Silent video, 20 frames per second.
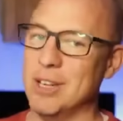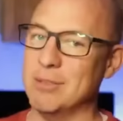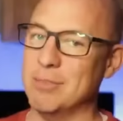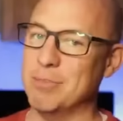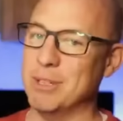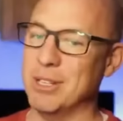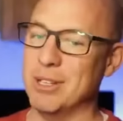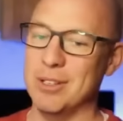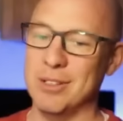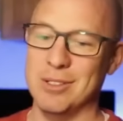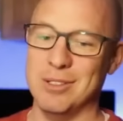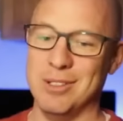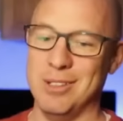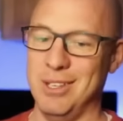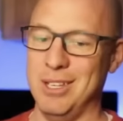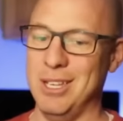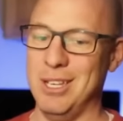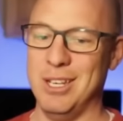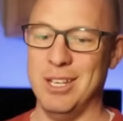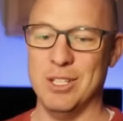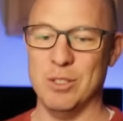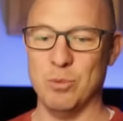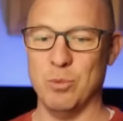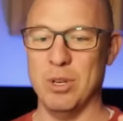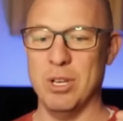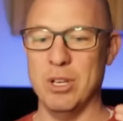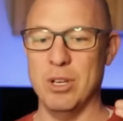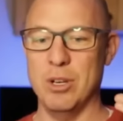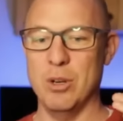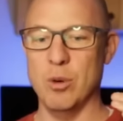because it has
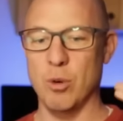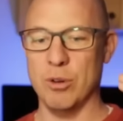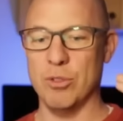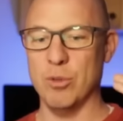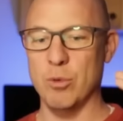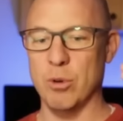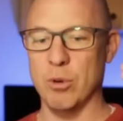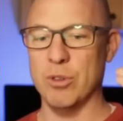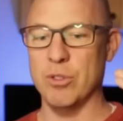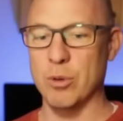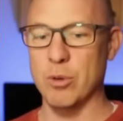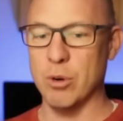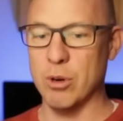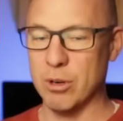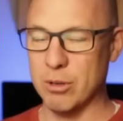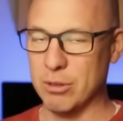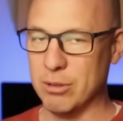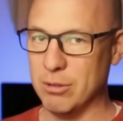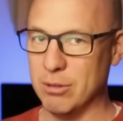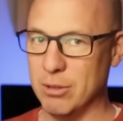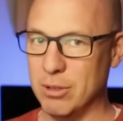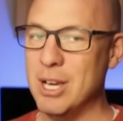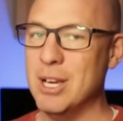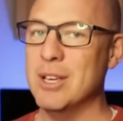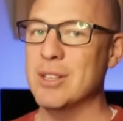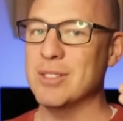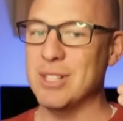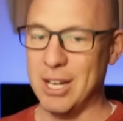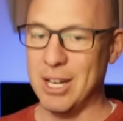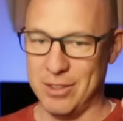went north, north, north,
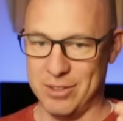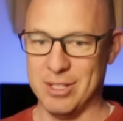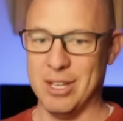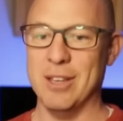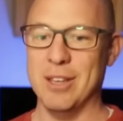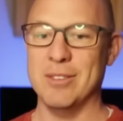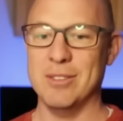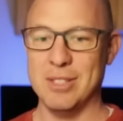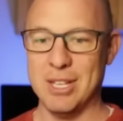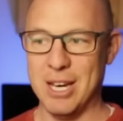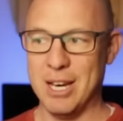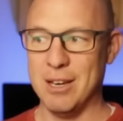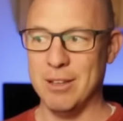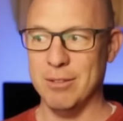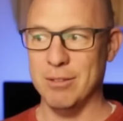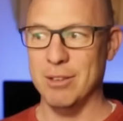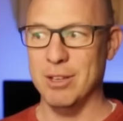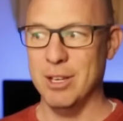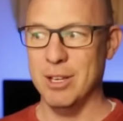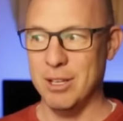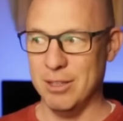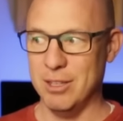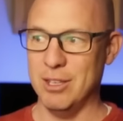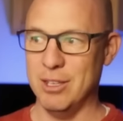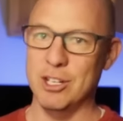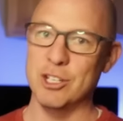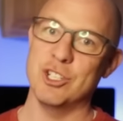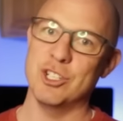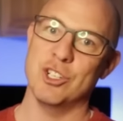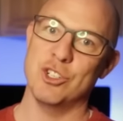south, south, south,
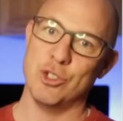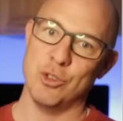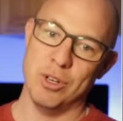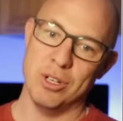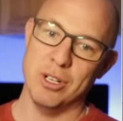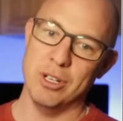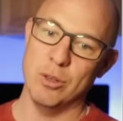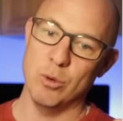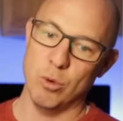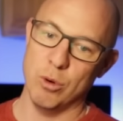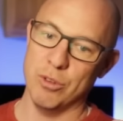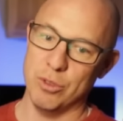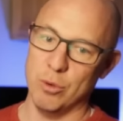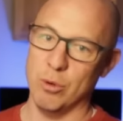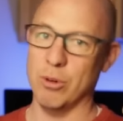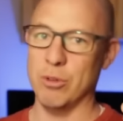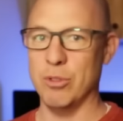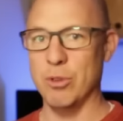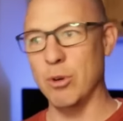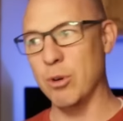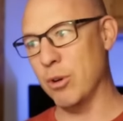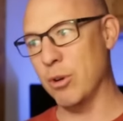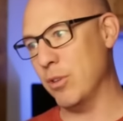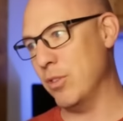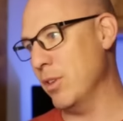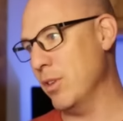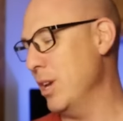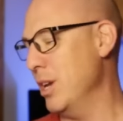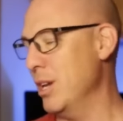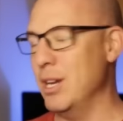then it just trended north, north,
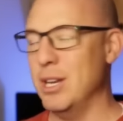north.